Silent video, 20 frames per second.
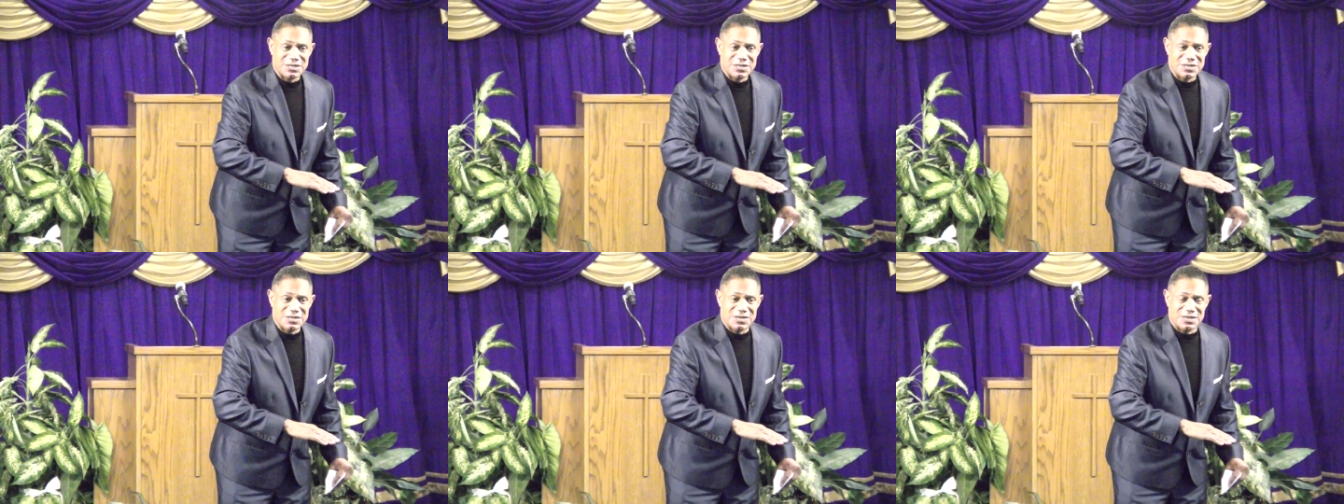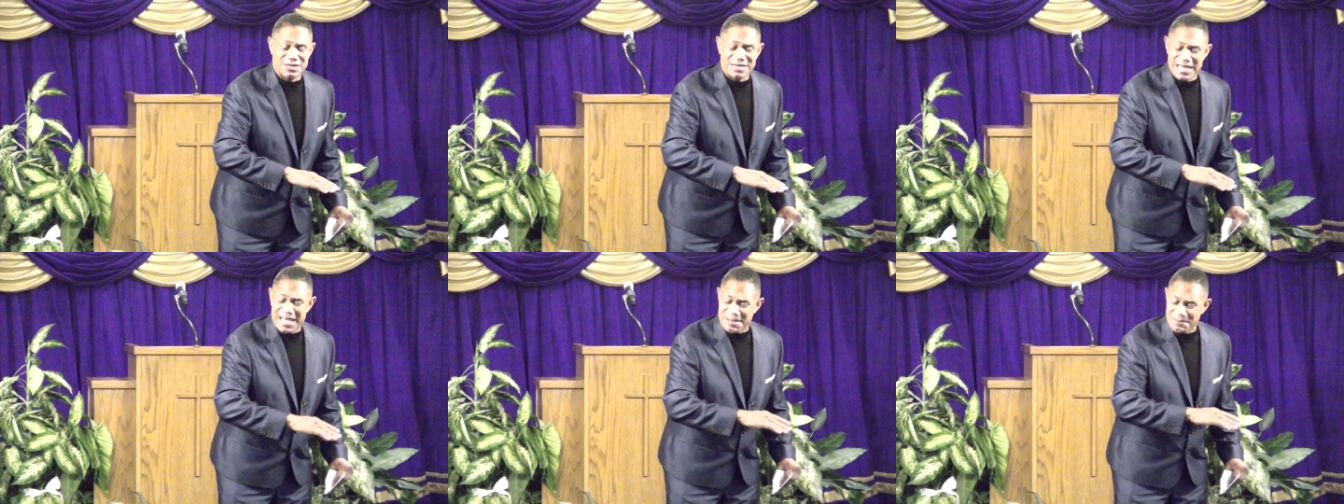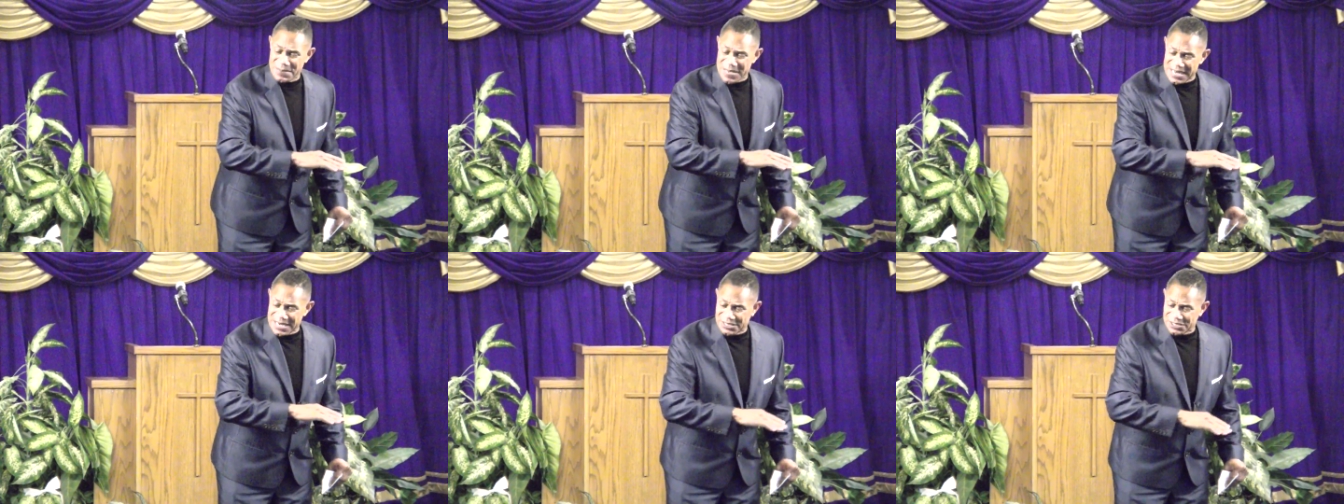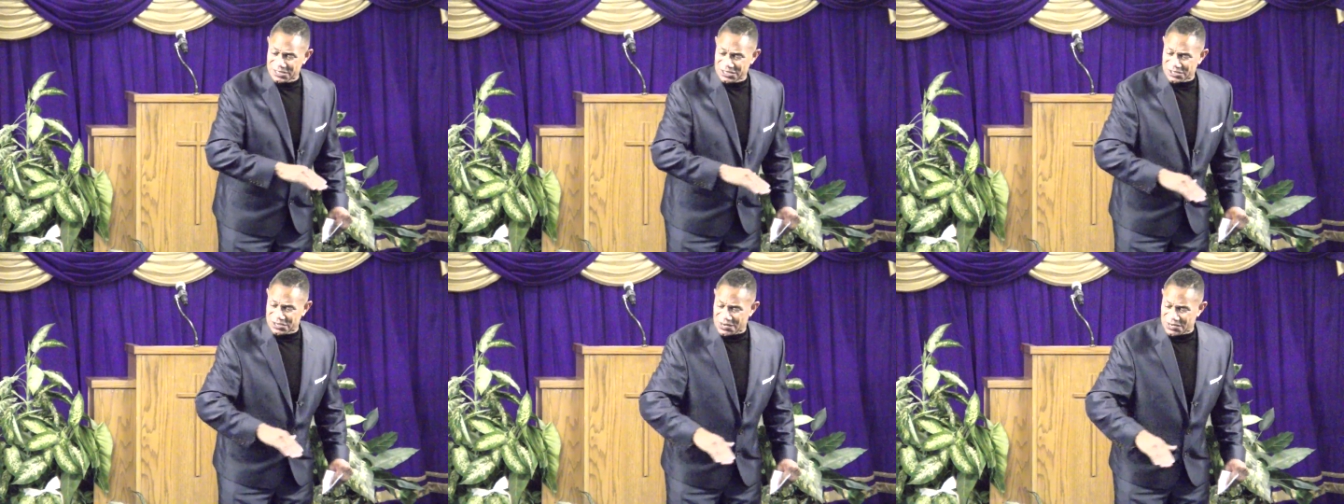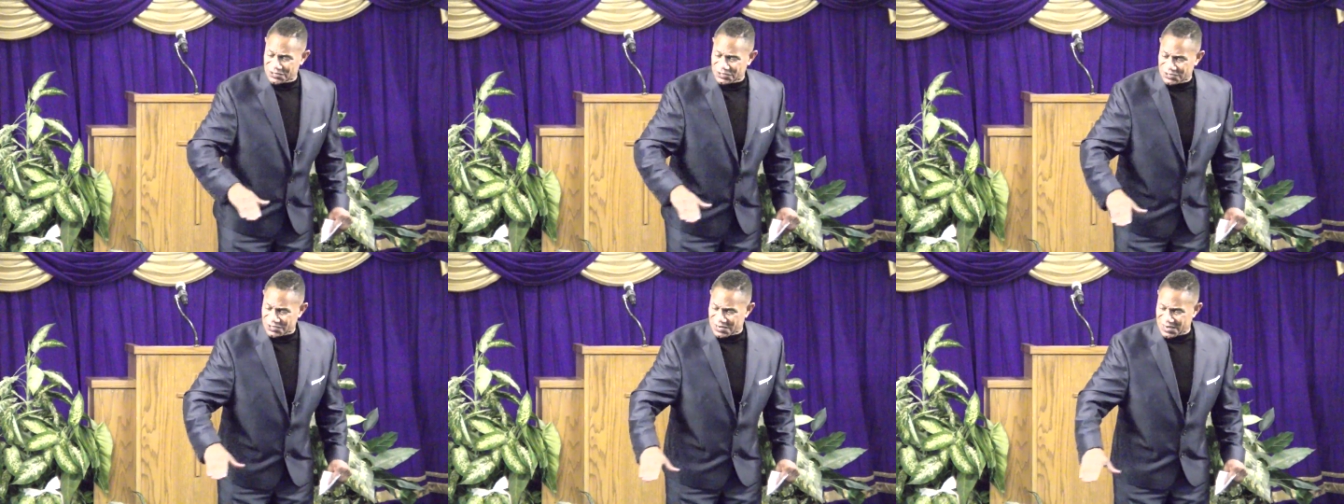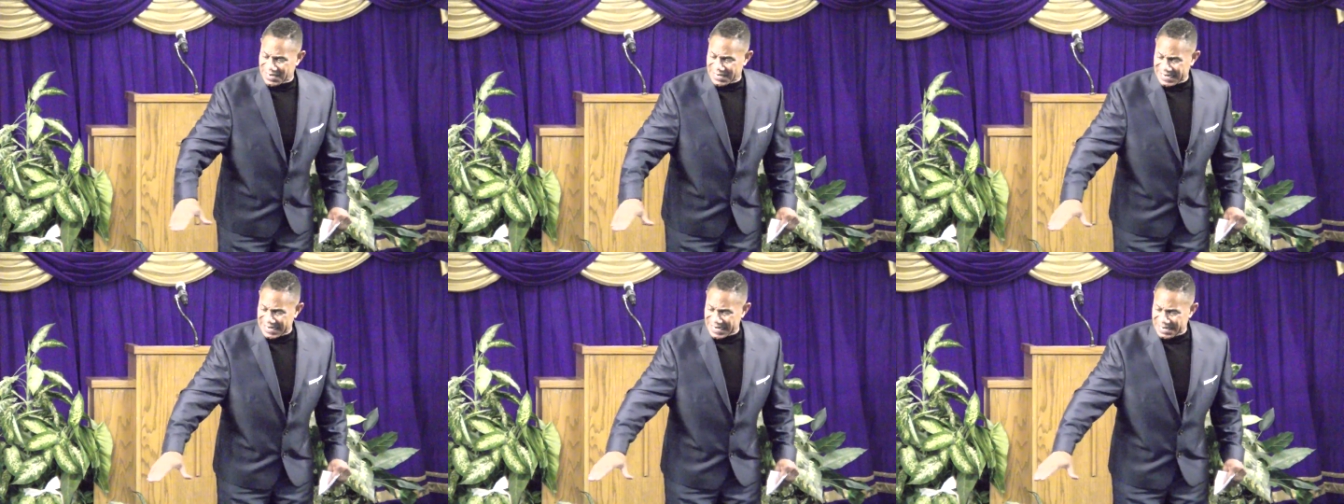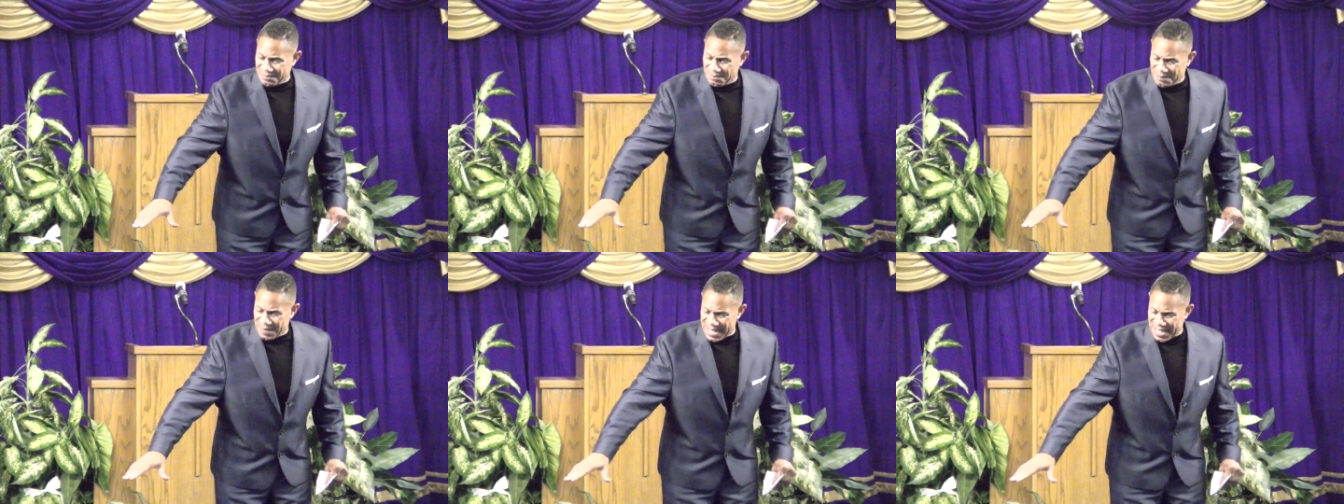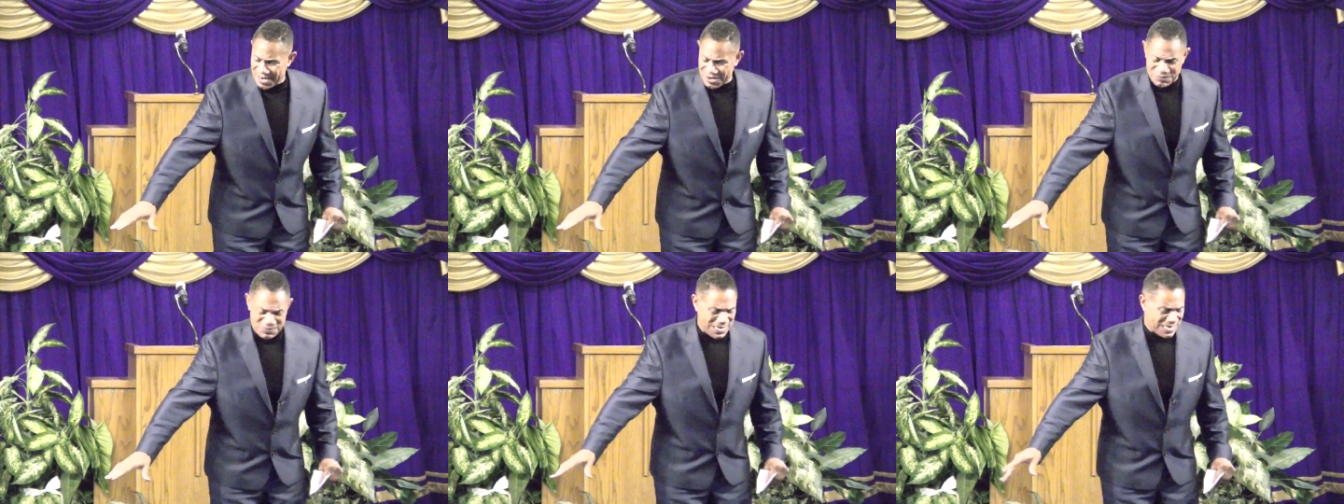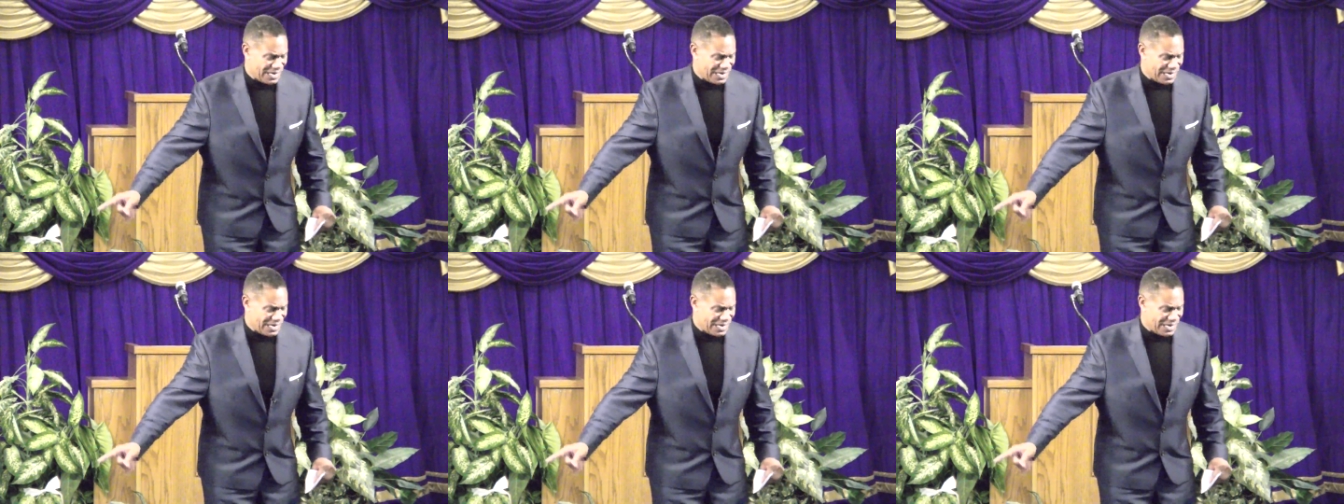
Your diabetes is going to start getting better.